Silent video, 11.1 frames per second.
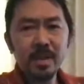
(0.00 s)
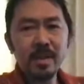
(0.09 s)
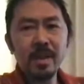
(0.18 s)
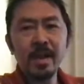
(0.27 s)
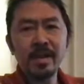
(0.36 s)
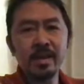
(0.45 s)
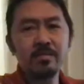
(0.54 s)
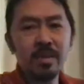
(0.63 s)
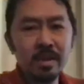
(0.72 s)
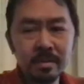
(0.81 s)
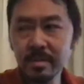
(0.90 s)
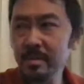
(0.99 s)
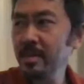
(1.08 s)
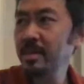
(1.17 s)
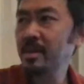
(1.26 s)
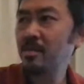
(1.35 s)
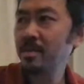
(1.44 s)
All right, I got to run.
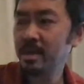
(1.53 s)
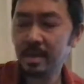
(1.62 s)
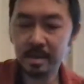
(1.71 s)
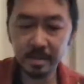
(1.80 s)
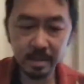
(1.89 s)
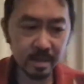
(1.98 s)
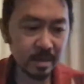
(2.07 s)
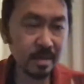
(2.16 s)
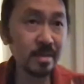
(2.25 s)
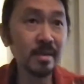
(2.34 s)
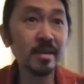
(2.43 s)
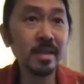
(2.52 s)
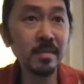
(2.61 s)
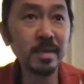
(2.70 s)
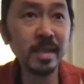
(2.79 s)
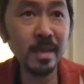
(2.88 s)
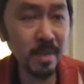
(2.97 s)
Oh my God, it's going to
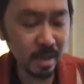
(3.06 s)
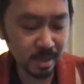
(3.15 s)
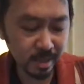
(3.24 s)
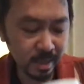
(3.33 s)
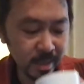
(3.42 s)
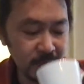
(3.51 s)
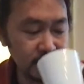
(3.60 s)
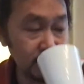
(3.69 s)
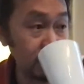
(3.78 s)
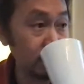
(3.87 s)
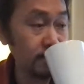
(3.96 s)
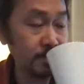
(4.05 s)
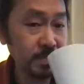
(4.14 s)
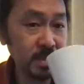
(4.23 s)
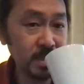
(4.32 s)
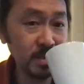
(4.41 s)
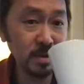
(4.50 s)
take me 10 minutes to get down there.
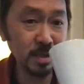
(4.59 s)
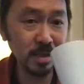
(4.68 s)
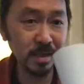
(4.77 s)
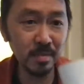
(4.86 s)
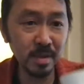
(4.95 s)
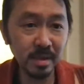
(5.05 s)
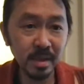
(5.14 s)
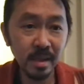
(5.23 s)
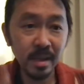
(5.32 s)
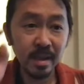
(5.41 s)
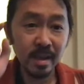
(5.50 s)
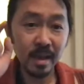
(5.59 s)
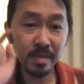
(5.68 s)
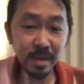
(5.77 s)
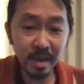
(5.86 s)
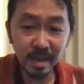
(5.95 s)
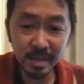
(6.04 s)
Starts in 10 minutes.
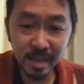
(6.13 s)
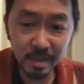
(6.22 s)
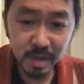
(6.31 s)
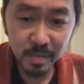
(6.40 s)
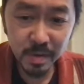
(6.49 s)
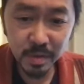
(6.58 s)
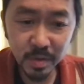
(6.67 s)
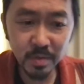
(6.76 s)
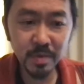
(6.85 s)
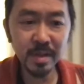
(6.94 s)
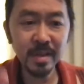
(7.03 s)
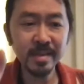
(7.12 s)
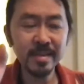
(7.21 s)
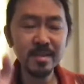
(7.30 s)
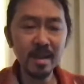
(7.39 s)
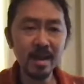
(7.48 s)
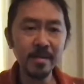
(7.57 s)
I said it was going to be a short one, and it's
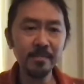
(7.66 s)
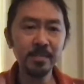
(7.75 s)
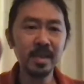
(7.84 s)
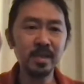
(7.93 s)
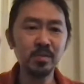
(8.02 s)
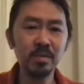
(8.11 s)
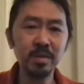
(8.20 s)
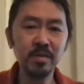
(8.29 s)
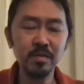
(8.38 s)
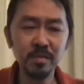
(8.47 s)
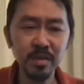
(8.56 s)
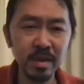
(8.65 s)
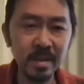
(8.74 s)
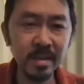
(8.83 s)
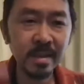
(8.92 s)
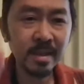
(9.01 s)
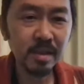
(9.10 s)
not. Day
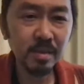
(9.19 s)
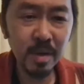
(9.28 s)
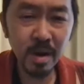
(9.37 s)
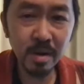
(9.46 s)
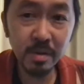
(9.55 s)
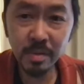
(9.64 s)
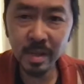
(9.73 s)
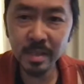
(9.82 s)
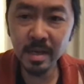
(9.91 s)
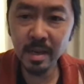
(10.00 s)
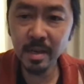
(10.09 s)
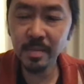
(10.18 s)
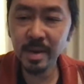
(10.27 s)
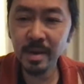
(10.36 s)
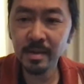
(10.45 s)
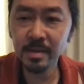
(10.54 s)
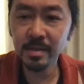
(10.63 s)
23. Tomorrow we're going to talk
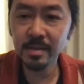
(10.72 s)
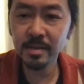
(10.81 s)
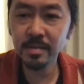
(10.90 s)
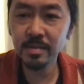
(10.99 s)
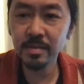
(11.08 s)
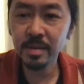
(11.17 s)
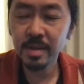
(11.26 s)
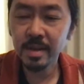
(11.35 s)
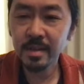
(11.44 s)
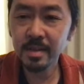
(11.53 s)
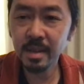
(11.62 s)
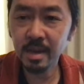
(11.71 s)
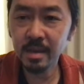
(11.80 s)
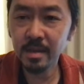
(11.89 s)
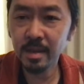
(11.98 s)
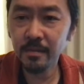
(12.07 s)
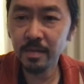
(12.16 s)
about do
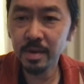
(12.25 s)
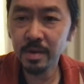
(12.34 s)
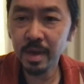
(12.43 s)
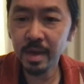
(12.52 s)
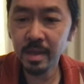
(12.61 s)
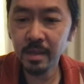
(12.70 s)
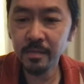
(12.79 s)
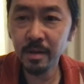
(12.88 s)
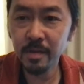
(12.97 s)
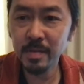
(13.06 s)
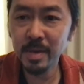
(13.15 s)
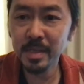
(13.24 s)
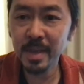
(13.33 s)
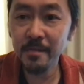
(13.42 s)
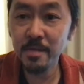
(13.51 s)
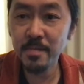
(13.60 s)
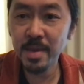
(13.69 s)
none of what you hate. Love y'all very much.
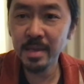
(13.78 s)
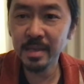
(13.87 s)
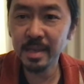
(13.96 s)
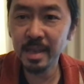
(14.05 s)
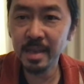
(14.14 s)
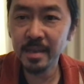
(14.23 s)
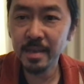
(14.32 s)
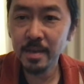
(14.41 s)
Have an amazing day.